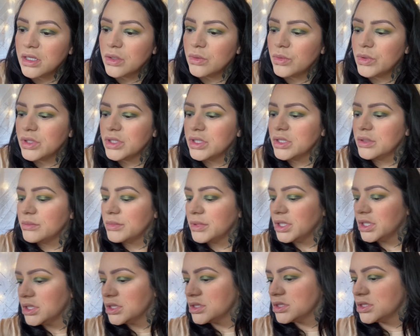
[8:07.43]
Where did my
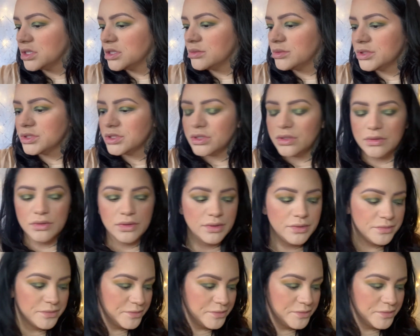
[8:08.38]
concealer brush go? There.